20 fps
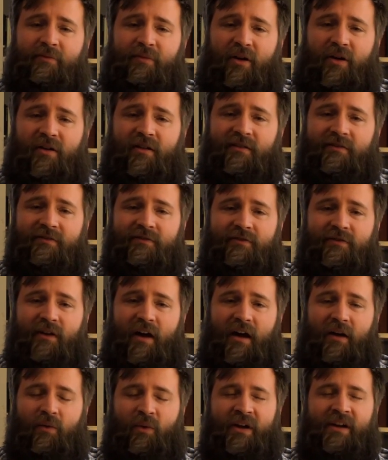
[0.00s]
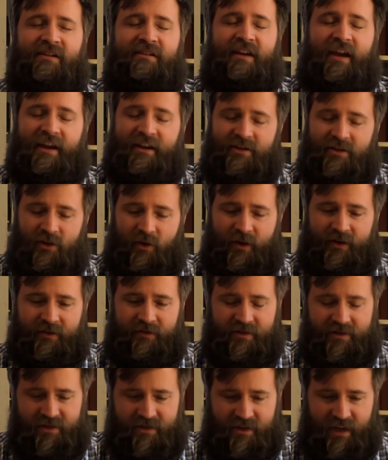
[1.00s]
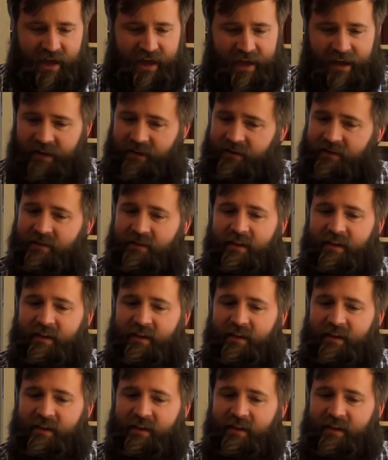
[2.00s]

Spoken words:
part of what it takes to understand